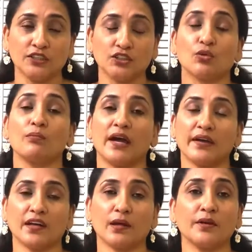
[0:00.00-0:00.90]
So
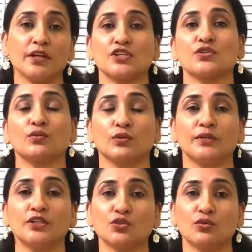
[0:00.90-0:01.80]
my recommendation would
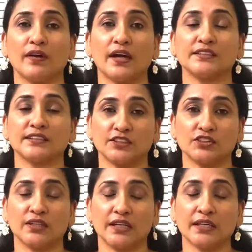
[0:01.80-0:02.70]
be to wear
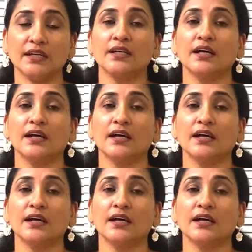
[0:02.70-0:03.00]
sunscreen